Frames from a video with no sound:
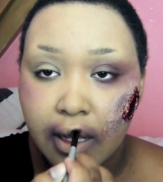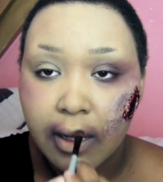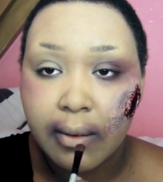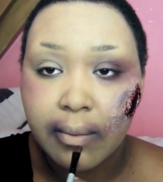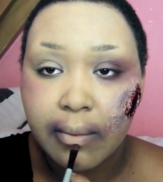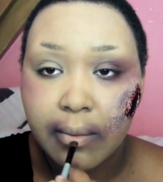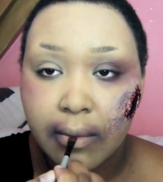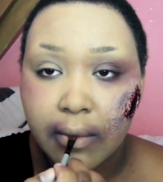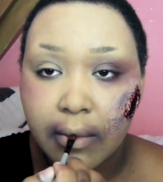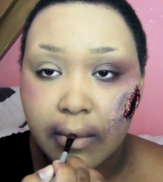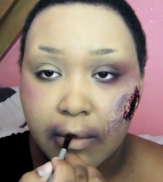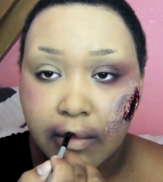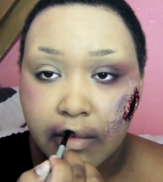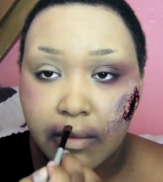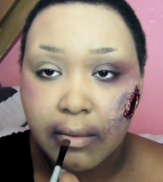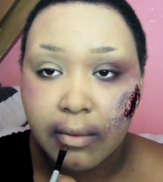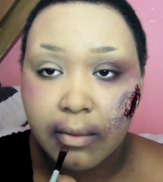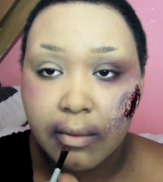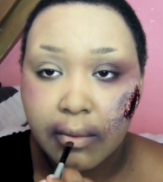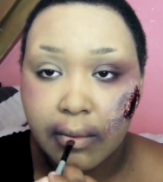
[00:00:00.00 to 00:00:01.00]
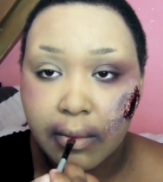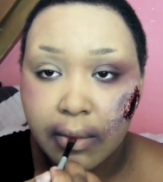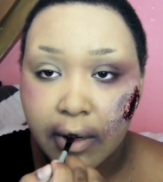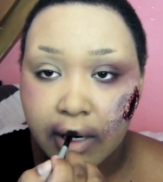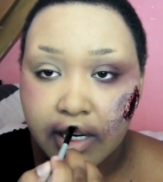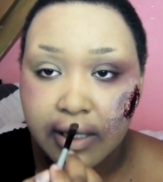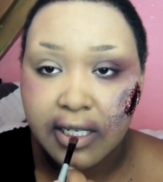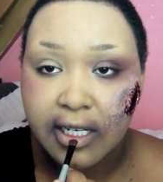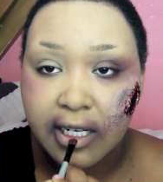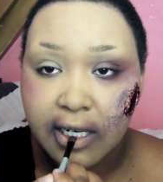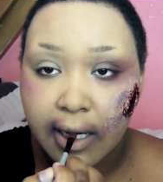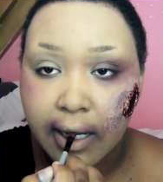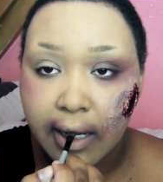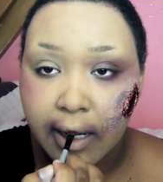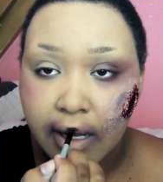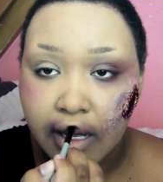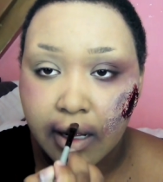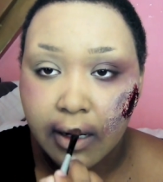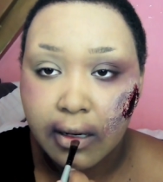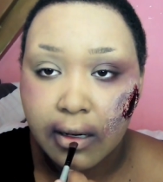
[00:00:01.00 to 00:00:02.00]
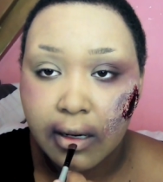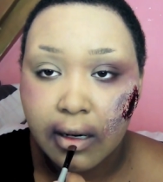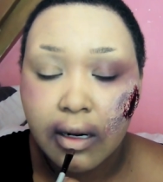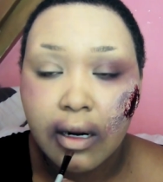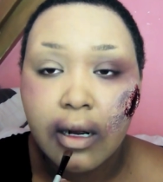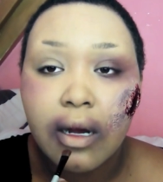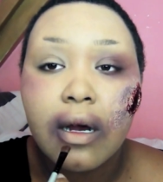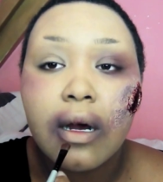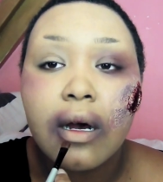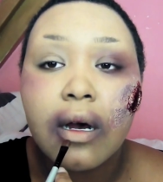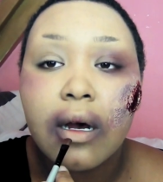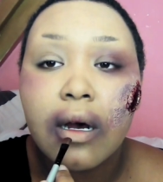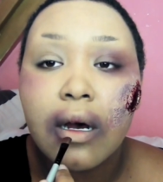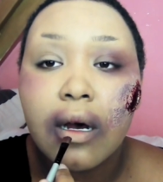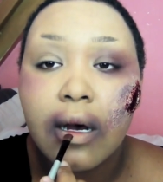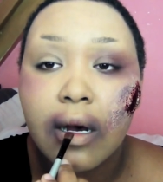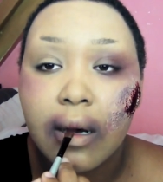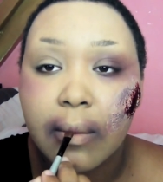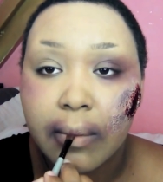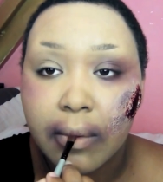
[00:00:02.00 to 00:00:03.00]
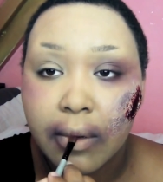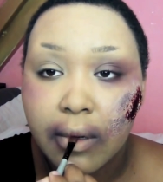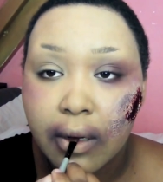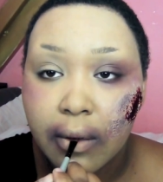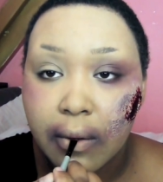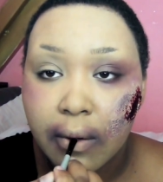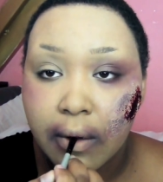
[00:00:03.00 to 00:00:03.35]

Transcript: and brushing that color up